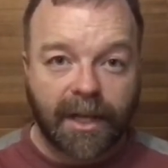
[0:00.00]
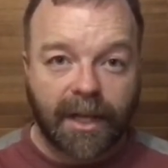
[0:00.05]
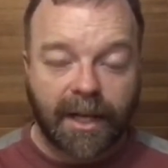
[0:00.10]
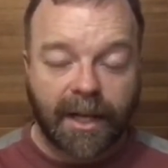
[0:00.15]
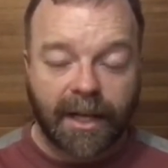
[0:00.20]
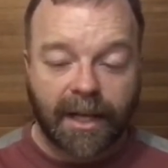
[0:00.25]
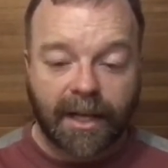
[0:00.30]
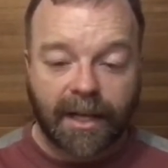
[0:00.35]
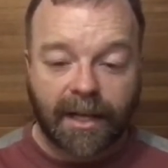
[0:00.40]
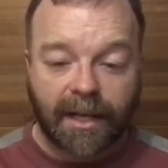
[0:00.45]

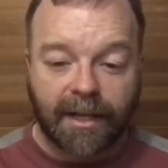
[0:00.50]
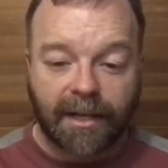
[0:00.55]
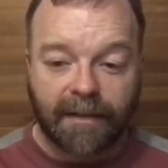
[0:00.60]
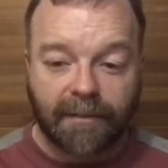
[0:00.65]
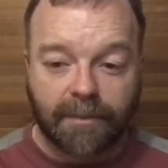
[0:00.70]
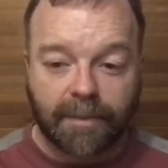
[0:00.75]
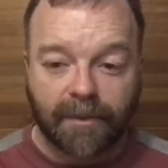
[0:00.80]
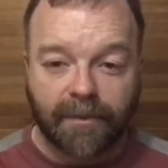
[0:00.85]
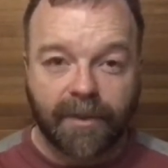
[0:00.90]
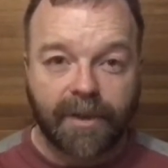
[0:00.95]
an
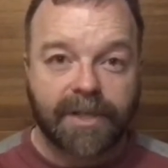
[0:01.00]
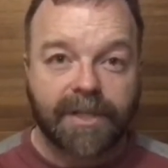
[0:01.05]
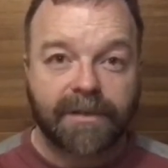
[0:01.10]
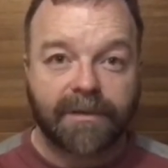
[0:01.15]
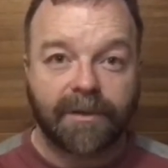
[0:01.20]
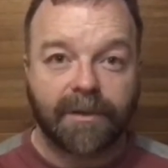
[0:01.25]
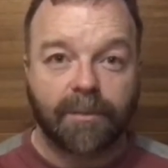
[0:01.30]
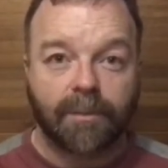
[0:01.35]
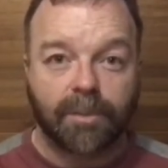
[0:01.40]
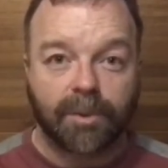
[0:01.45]
improvised
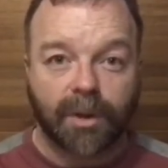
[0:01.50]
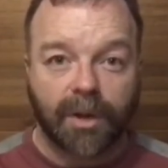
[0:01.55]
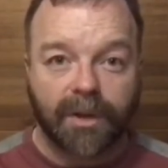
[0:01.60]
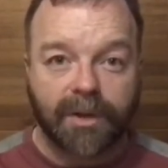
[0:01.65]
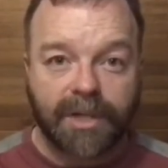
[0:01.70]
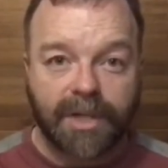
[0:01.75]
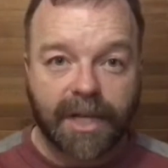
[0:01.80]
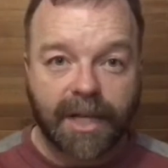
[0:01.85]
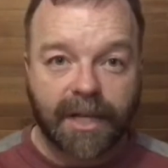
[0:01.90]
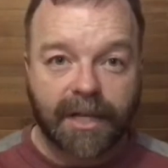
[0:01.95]
film
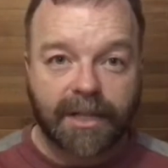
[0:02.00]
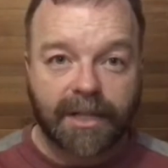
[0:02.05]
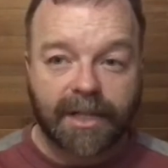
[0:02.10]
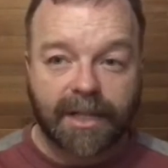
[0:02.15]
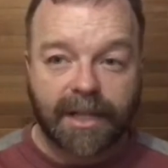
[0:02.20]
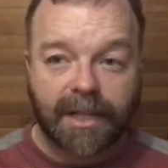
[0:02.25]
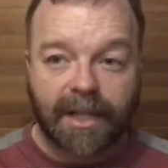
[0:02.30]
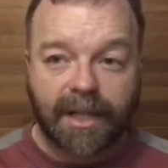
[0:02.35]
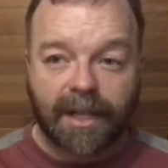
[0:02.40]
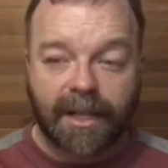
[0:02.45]
project
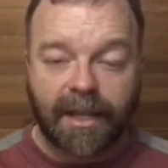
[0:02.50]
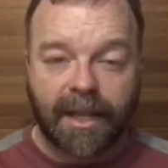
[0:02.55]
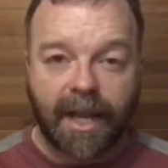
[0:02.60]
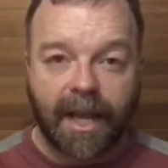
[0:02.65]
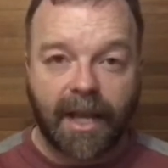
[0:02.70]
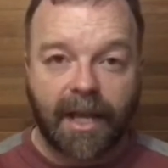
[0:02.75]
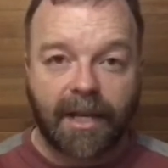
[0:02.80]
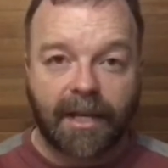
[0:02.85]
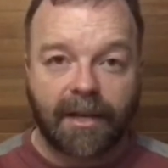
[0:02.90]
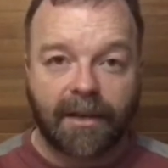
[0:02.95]

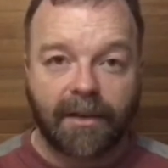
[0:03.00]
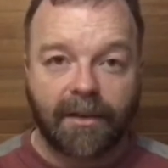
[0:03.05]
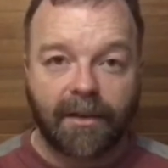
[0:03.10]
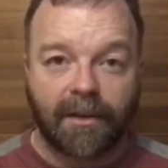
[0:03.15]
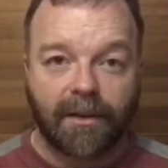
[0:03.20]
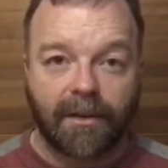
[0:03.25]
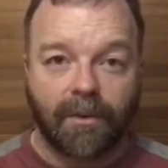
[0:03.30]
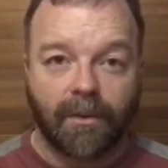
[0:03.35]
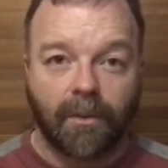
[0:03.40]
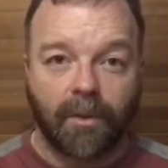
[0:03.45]
that
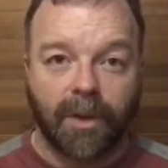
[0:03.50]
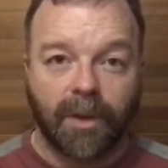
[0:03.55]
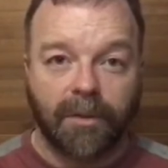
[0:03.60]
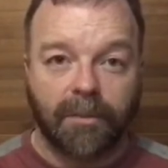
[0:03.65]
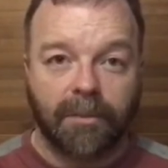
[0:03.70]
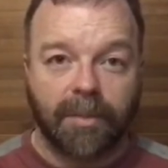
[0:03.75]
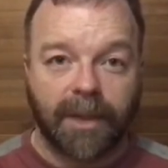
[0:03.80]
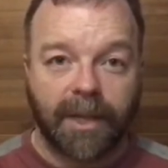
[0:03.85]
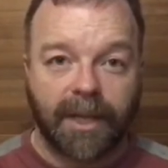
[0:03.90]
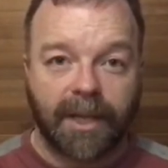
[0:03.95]
will
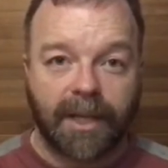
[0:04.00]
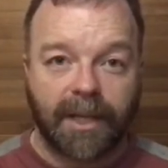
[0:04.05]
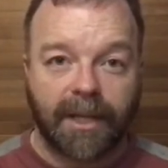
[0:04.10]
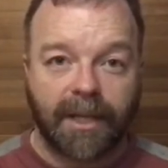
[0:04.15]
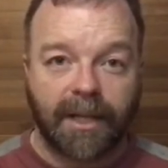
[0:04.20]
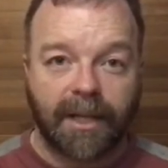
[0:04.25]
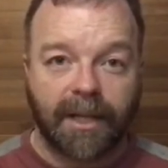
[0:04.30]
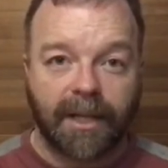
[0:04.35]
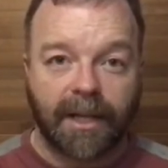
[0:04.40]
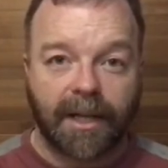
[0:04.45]
be